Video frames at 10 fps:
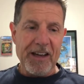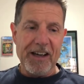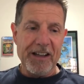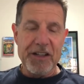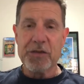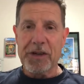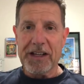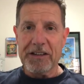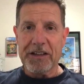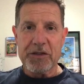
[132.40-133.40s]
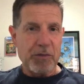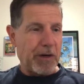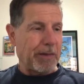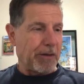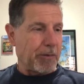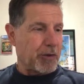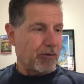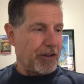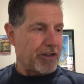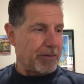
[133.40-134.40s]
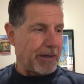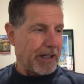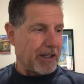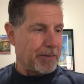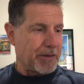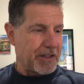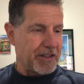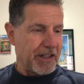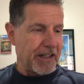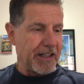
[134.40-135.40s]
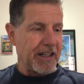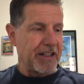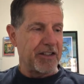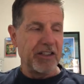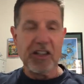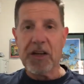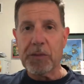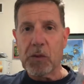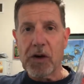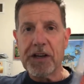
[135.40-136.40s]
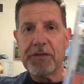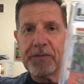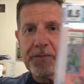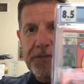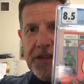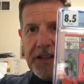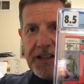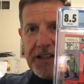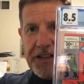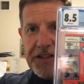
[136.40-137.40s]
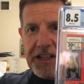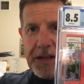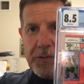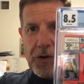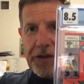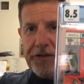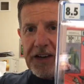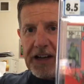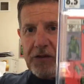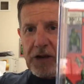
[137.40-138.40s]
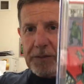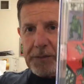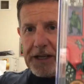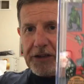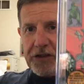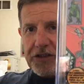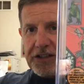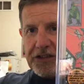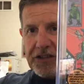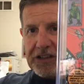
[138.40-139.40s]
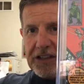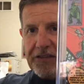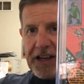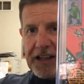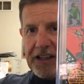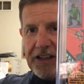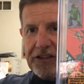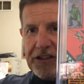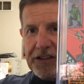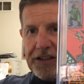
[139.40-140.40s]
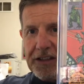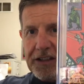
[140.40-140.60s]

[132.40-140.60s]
This one is one of my most recent pickups. It's a Godzilla Number One. It's an 8.5 white pages. I just love that cover.